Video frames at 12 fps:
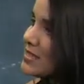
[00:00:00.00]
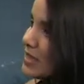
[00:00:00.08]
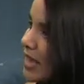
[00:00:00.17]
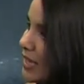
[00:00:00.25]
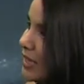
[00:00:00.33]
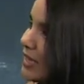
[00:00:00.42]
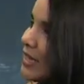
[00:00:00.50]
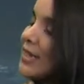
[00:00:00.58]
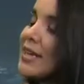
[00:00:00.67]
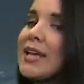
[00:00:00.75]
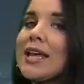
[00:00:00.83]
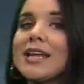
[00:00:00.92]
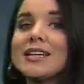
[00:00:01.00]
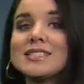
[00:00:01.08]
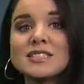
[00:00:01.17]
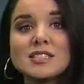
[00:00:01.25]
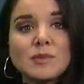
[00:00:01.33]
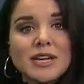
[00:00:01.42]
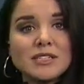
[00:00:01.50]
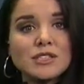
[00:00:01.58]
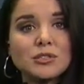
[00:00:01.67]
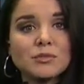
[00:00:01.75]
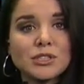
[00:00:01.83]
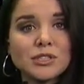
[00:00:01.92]
is likely. It is
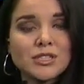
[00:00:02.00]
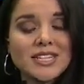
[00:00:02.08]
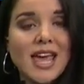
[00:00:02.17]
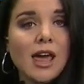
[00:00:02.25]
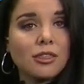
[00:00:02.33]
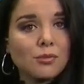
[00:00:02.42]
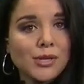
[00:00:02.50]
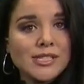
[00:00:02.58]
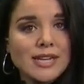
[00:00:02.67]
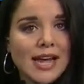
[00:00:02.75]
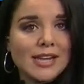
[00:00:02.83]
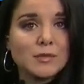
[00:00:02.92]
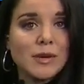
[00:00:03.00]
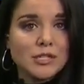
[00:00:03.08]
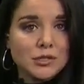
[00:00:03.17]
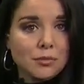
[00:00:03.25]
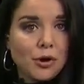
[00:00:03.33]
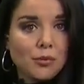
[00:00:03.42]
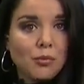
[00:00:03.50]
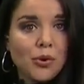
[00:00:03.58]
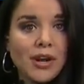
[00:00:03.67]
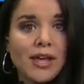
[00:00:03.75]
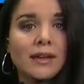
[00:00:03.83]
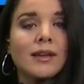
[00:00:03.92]
expected to return to Cat 3 status by tomorrow
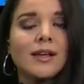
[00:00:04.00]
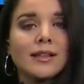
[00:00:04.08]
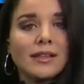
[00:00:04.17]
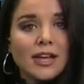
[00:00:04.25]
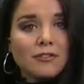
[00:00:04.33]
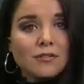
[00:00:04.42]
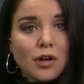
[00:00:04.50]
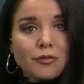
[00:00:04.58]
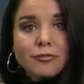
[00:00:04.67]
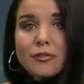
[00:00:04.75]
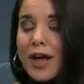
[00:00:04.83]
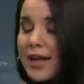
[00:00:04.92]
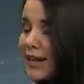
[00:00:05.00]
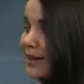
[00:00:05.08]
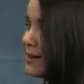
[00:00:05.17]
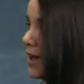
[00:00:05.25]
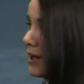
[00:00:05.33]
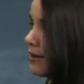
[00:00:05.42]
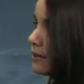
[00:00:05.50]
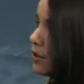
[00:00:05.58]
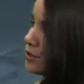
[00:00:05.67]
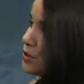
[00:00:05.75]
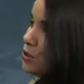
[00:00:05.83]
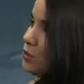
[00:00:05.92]
morning. Landfall Friday night along the